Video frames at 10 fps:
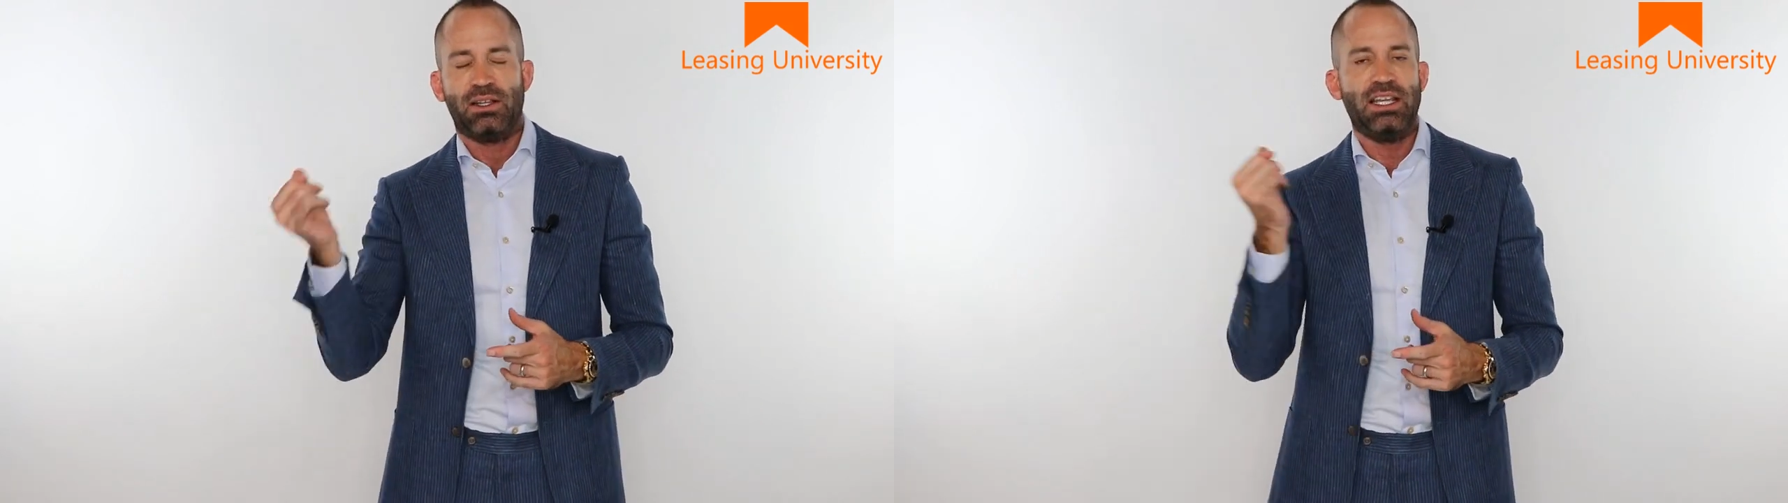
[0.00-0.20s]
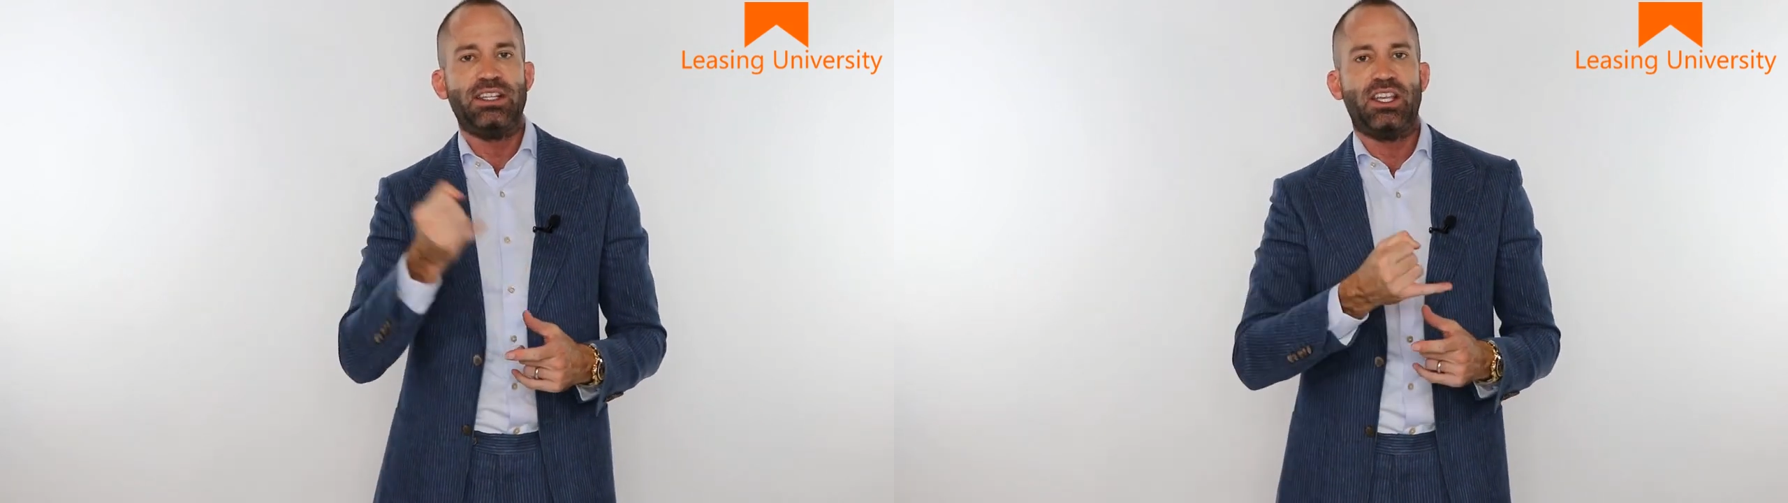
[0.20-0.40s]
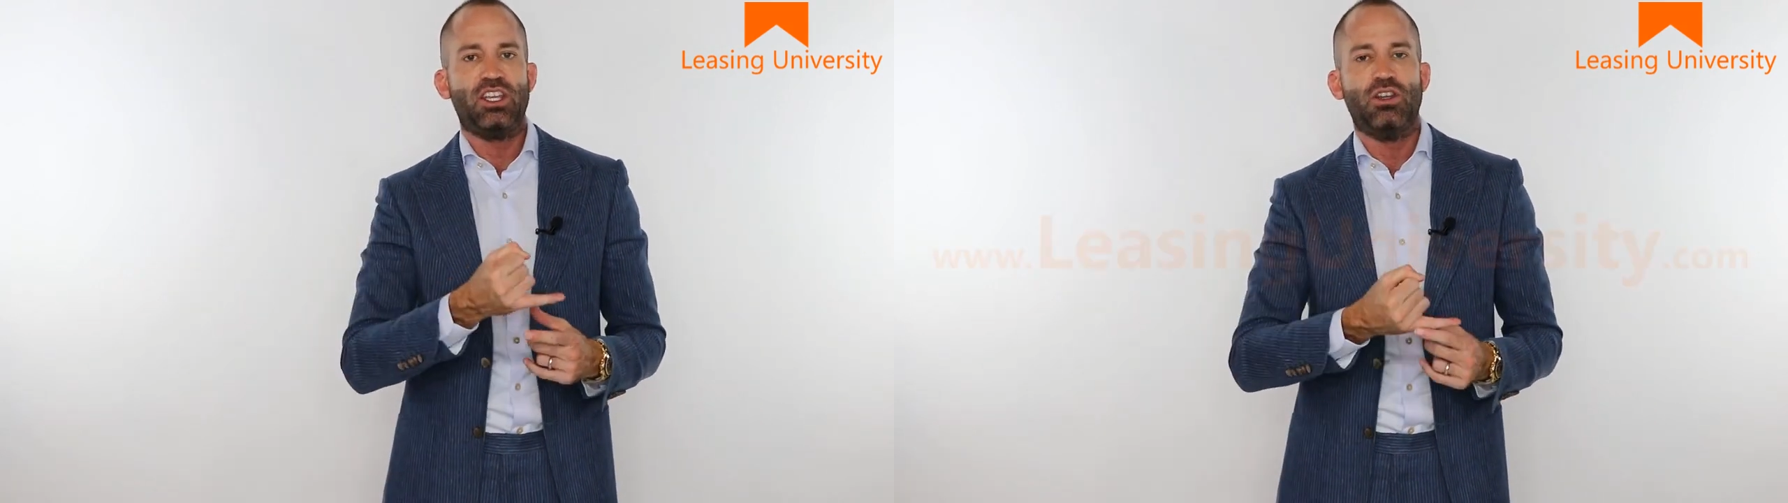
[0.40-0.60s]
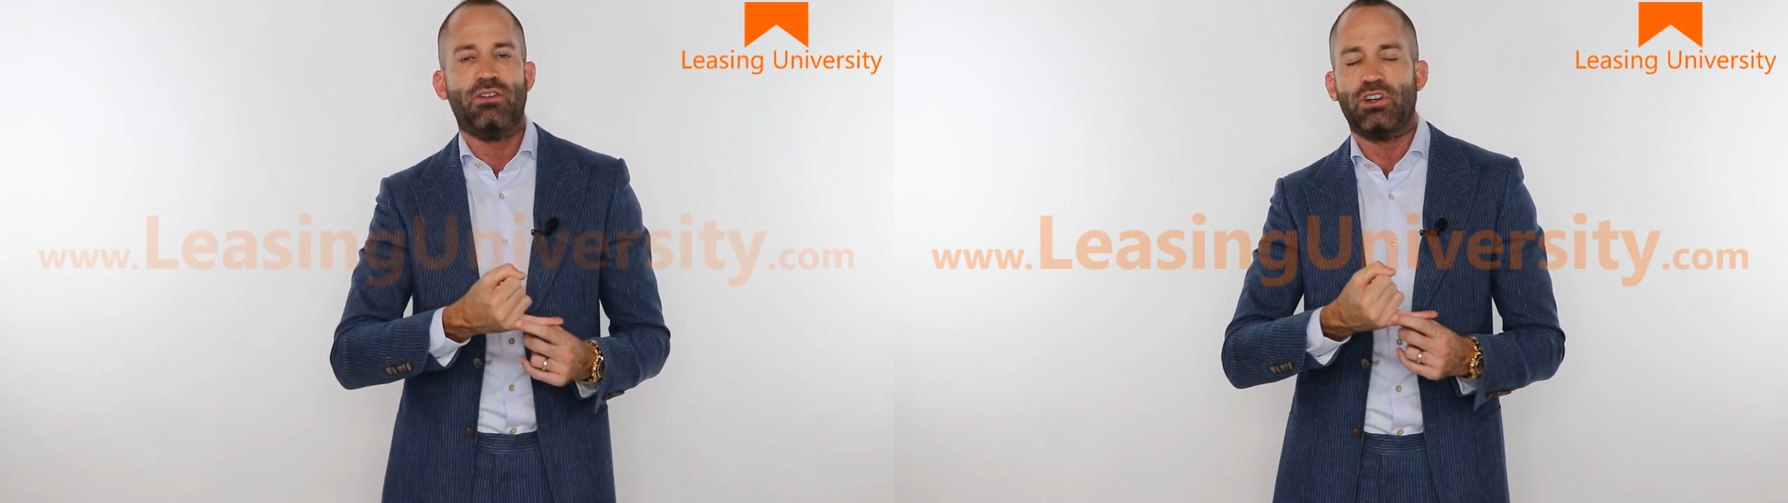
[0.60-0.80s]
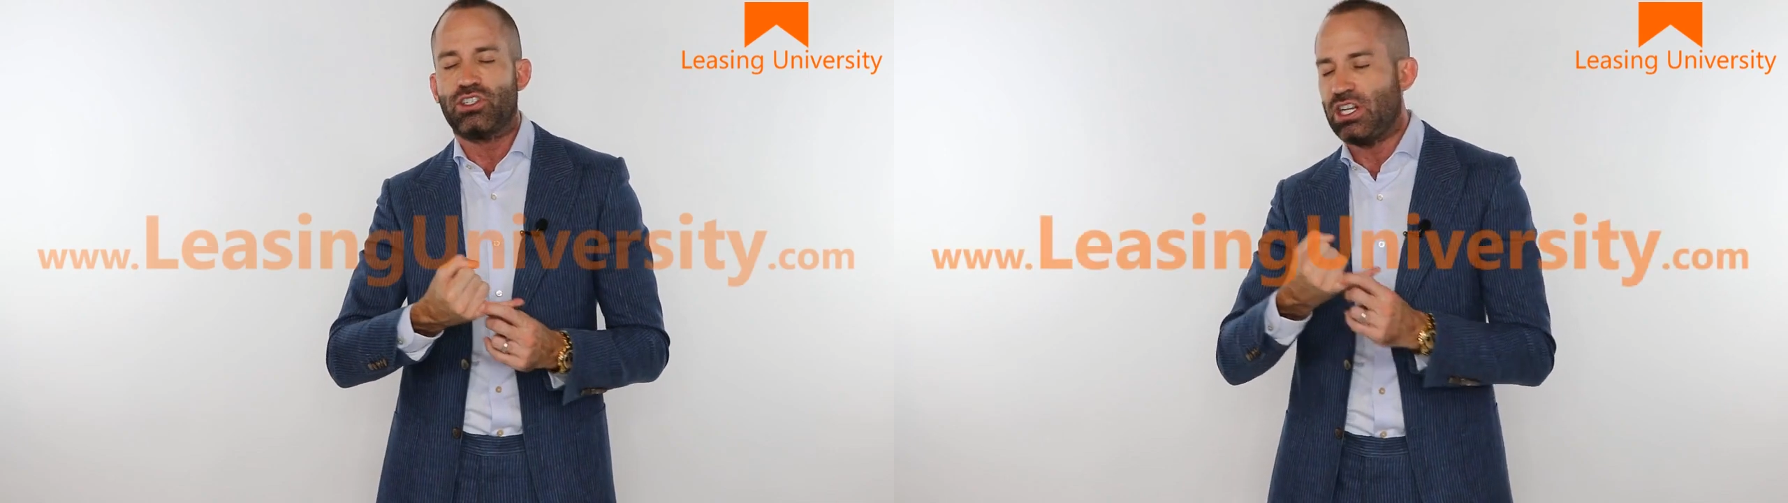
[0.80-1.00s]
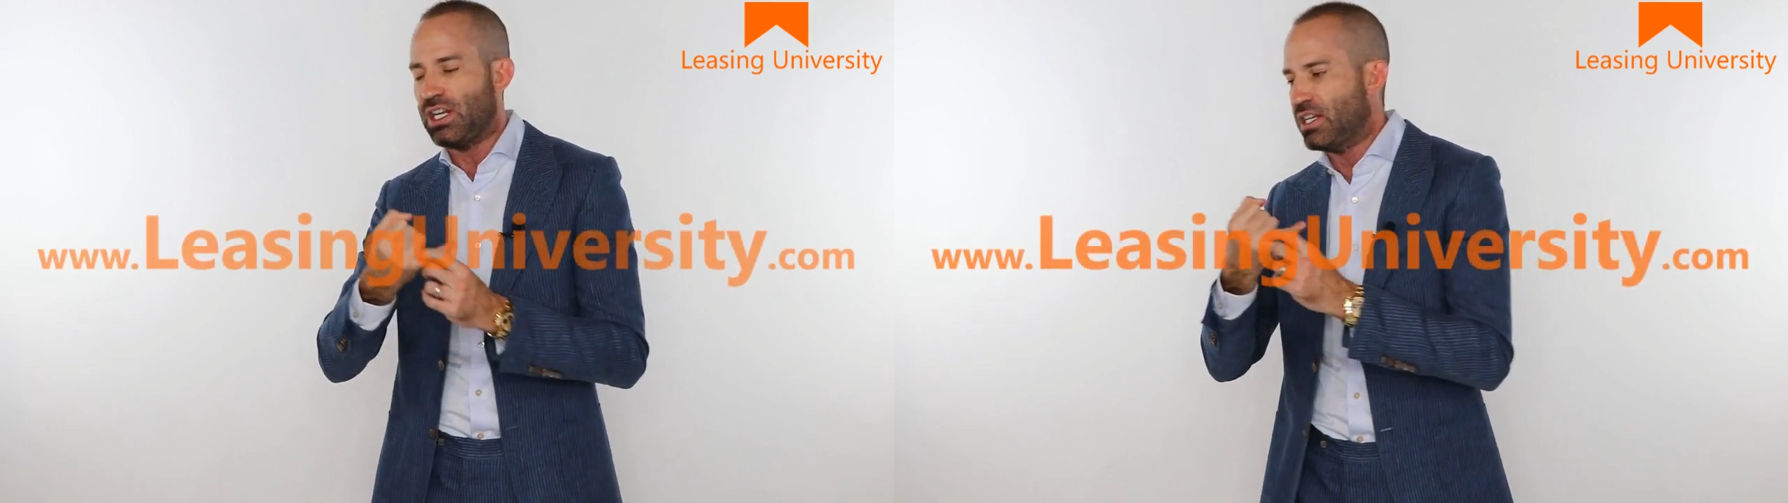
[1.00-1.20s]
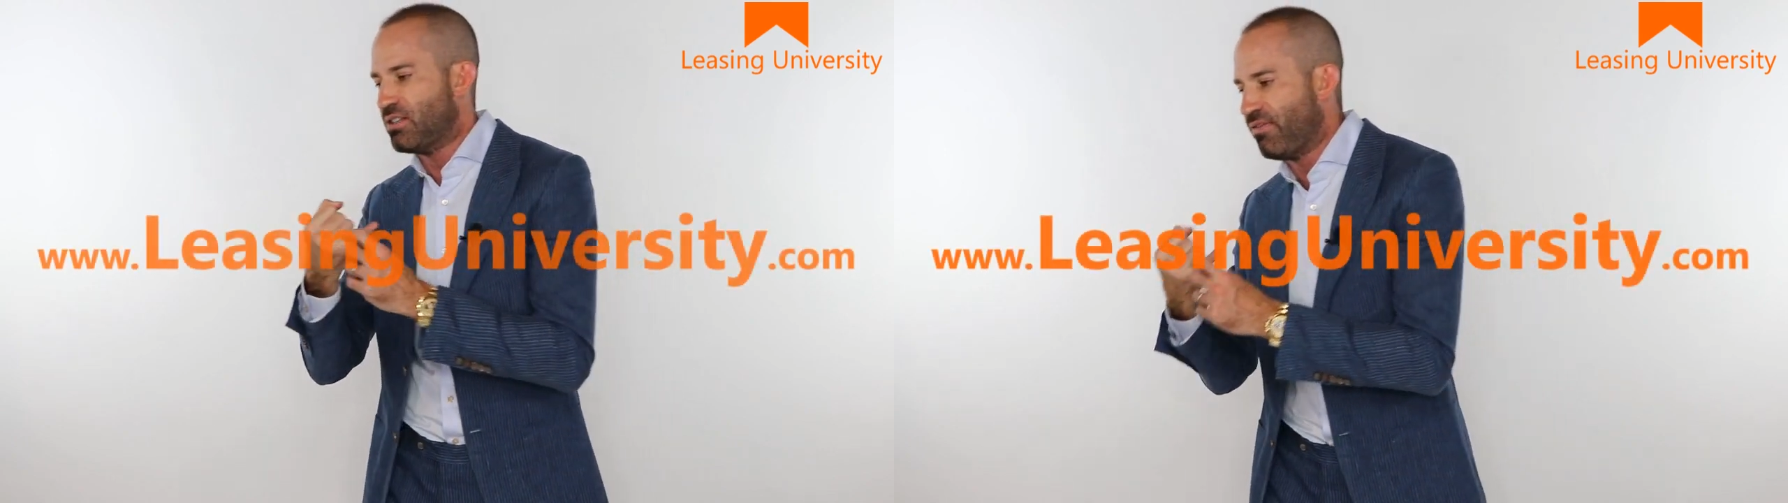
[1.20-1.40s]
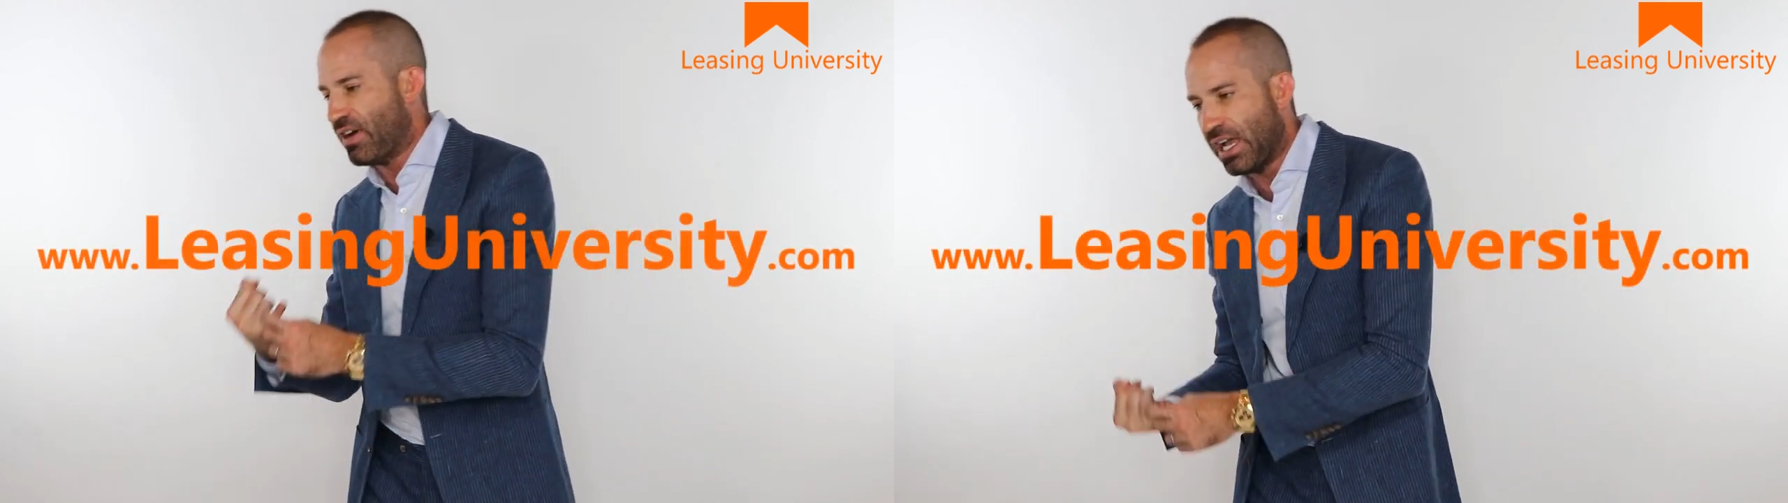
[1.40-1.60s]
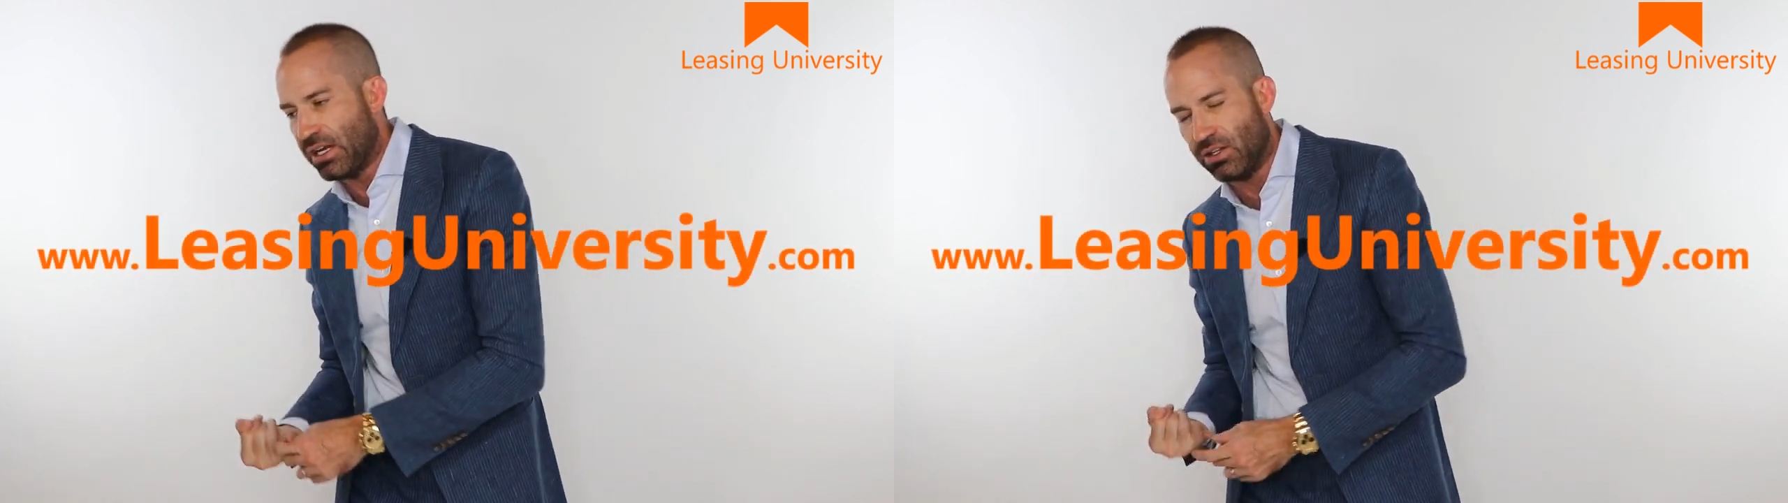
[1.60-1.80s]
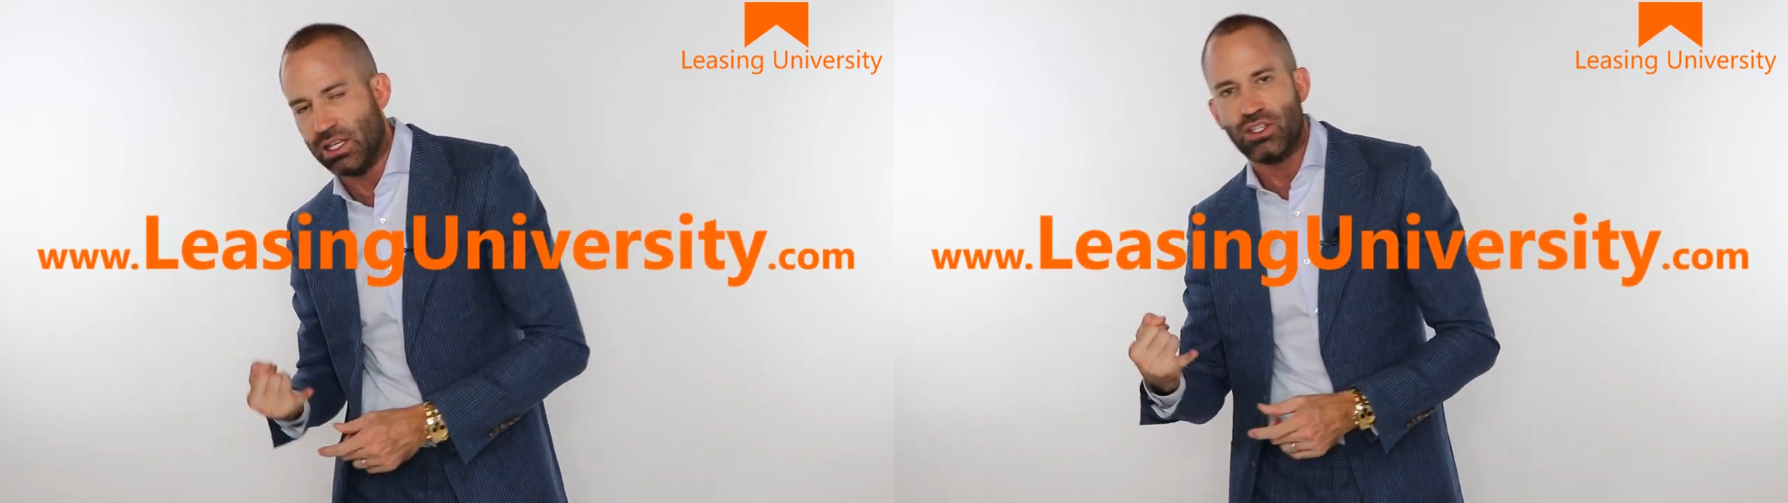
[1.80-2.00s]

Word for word: Leasing University is vital,